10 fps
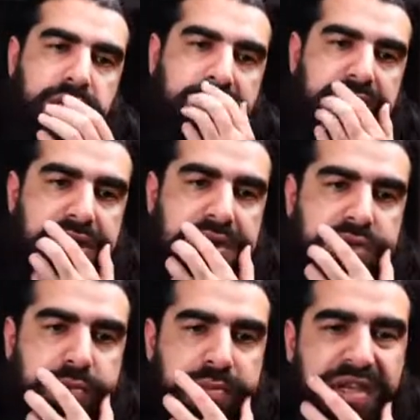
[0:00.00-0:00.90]
That's the
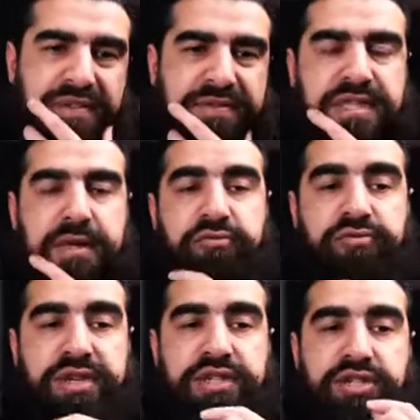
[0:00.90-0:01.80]
issue. If it's a
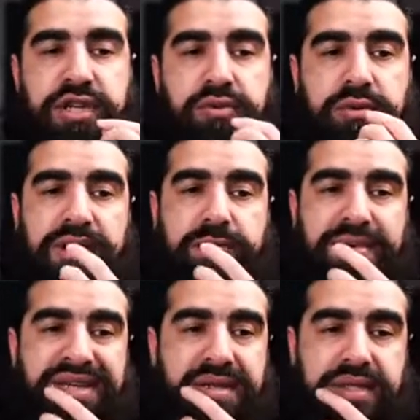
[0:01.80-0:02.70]
real genuine
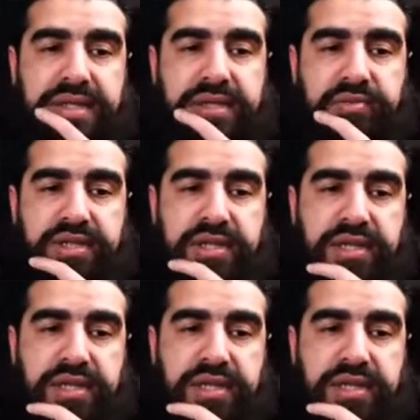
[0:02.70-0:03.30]
medical needs reason,